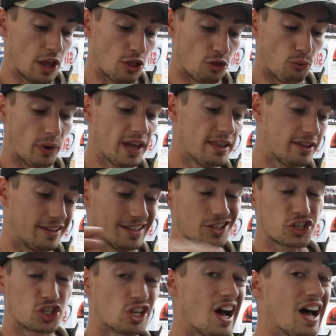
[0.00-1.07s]
The way that this
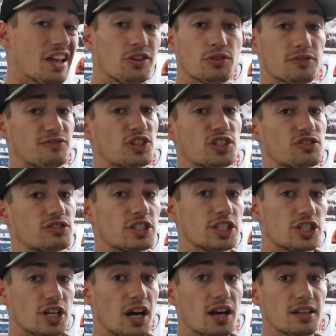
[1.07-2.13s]
shot, those first three
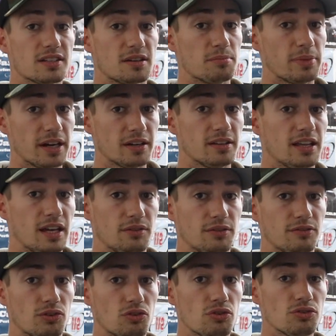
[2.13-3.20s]
shots compared to that
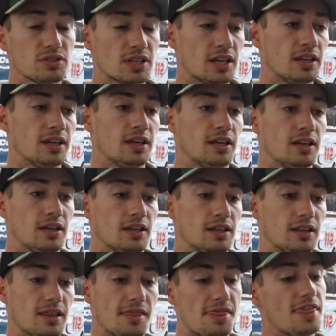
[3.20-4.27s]
Revolt,
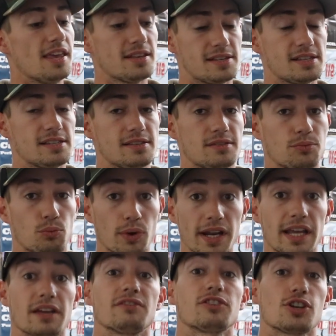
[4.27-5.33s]
this is
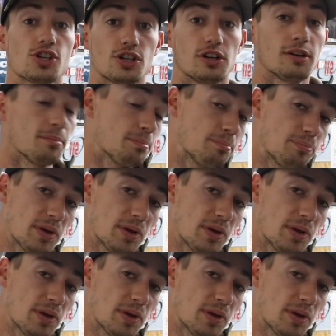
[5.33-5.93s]
winning for sure.